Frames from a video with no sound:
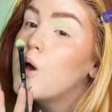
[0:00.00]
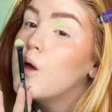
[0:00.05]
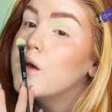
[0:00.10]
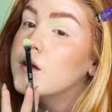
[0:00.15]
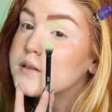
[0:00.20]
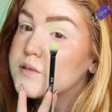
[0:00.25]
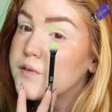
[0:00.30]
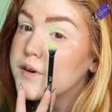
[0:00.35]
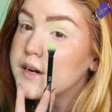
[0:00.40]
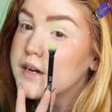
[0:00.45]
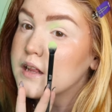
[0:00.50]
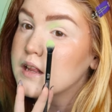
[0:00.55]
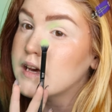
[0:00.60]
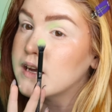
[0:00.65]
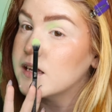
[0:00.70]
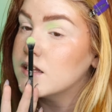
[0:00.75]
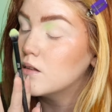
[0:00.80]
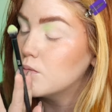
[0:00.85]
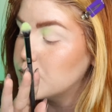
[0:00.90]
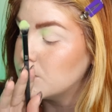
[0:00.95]
It's very
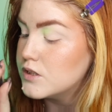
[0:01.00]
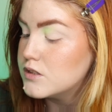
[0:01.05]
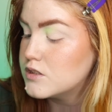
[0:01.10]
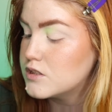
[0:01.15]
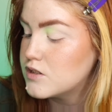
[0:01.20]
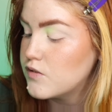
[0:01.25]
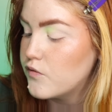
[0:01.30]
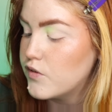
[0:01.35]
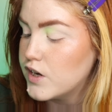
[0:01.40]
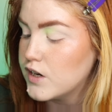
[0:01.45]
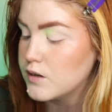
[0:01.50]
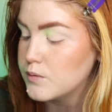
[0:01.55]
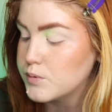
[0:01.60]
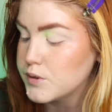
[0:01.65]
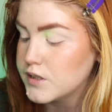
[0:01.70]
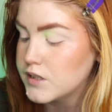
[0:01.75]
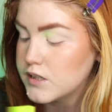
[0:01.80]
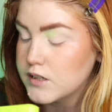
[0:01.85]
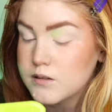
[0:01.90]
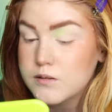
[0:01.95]
light, but it's very
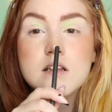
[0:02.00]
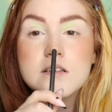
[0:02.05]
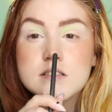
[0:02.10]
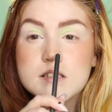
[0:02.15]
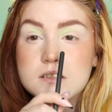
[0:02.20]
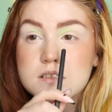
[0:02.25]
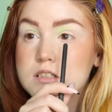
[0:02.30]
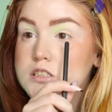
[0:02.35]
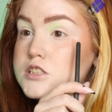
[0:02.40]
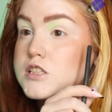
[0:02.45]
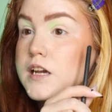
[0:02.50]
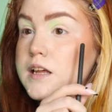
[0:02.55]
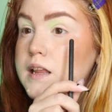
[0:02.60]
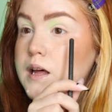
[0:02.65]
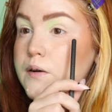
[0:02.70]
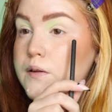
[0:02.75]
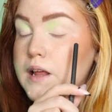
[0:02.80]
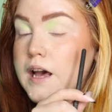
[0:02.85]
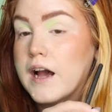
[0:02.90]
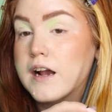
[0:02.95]
pretty. This is a shade
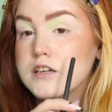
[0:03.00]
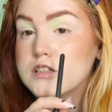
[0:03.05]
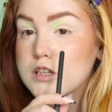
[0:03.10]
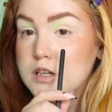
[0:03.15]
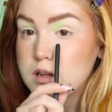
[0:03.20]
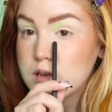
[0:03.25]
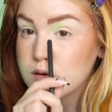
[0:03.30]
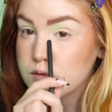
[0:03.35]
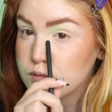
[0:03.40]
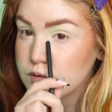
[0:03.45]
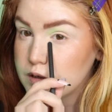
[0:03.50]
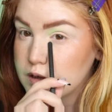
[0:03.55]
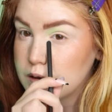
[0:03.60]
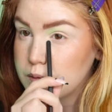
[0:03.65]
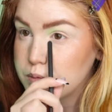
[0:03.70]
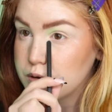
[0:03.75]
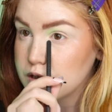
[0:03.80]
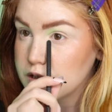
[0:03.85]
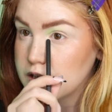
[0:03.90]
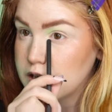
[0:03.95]
that would actually look really
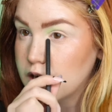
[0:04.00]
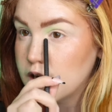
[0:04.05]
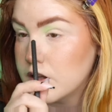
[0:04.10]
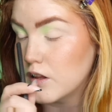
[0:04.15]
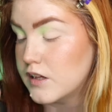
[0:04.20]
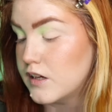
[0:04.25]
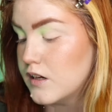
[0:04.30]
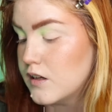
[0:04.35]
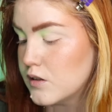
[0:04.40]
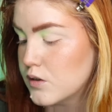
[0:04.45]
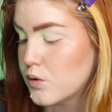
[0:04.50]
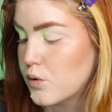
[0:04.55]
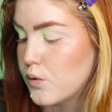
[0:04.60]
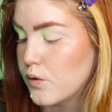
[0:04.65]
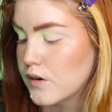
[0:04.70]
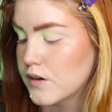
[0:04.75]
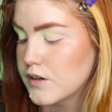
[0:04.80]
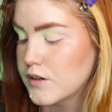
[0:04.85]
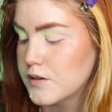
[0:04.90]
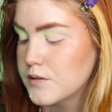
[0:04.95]
pretty on the inner
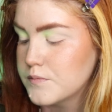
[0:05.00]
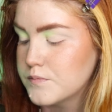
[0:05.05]
corner.